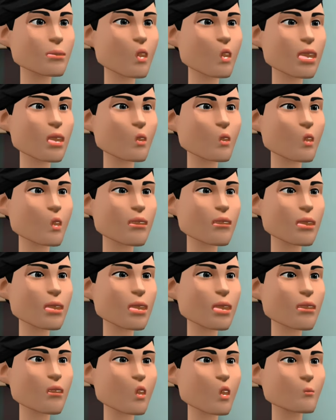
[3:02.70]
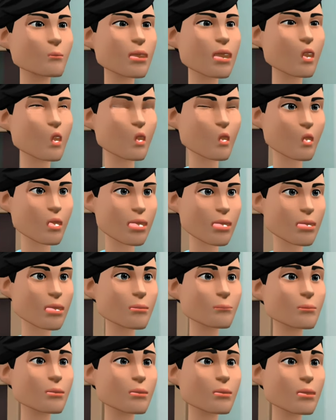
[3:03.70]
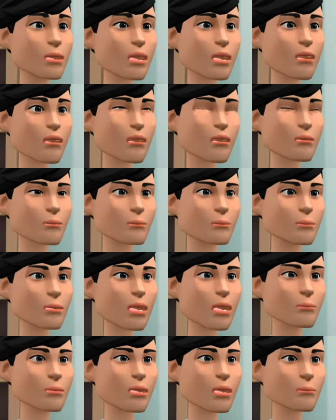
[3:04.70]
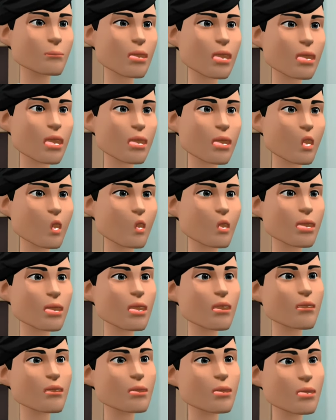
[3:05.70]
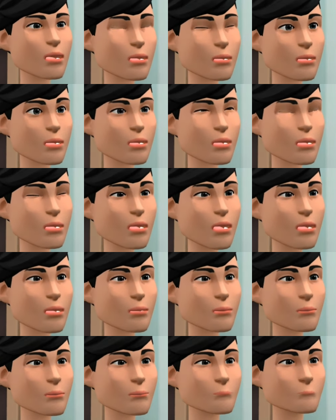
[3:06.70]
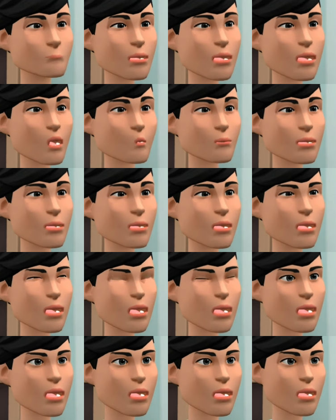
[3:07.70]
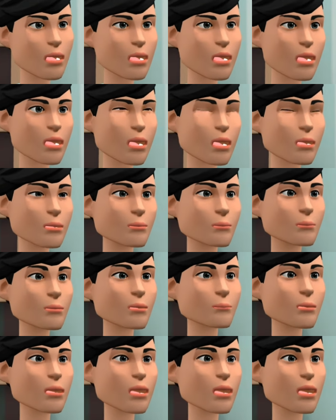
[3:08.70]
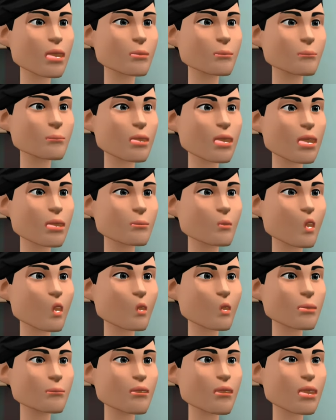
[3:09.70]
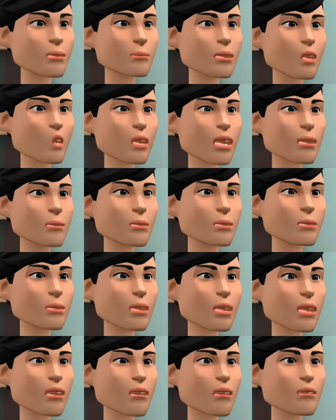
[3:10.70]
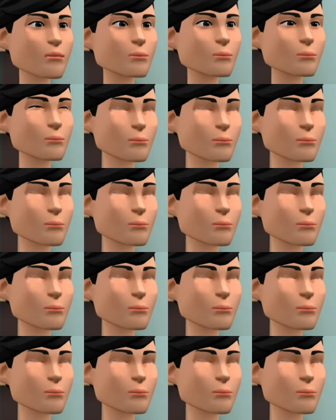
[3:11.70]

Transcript: it was difficult for me to trust myself, in my ability to take vital signs, but through my clinical training, I became much more comfortable with myself.